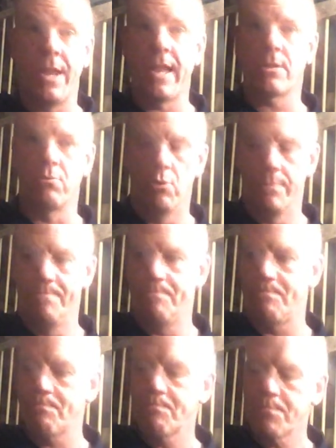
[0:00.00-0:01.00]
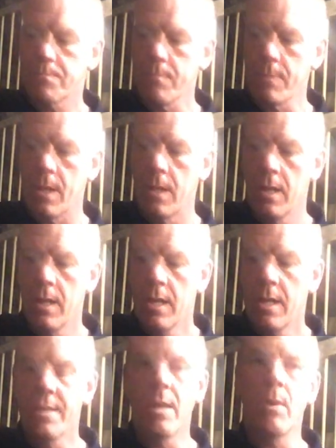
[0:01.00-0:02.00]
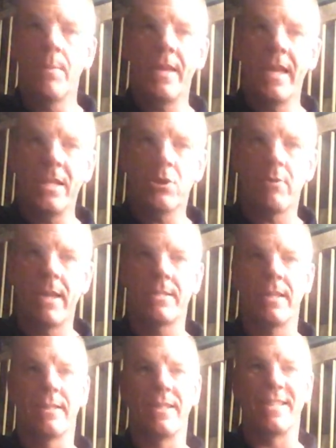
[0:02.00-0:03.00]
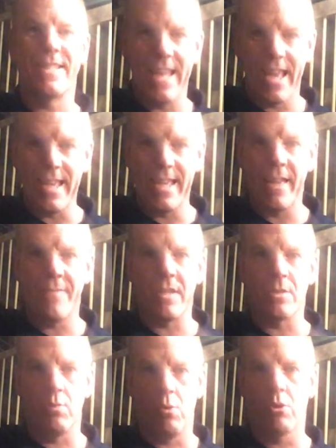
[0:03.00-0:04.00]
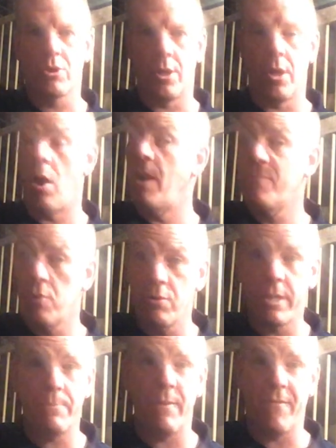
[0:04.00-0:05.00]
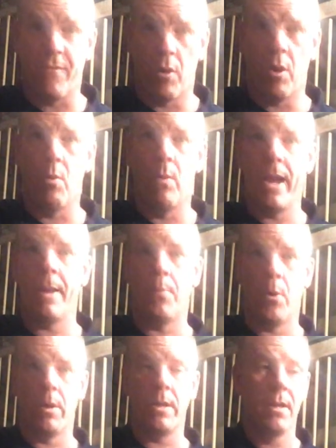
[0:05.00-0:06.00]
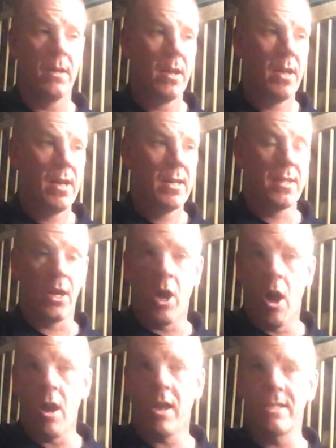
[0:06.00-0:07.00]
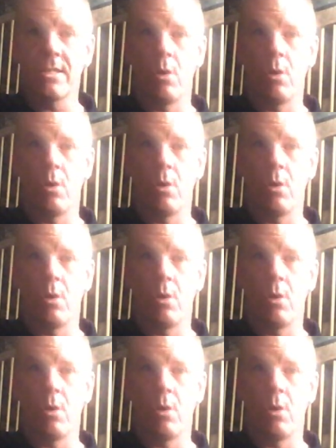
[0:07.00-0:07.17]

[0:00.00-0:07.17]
next run. Now, it'll be interesting to see if this works or not. I've done this before whereby the cock has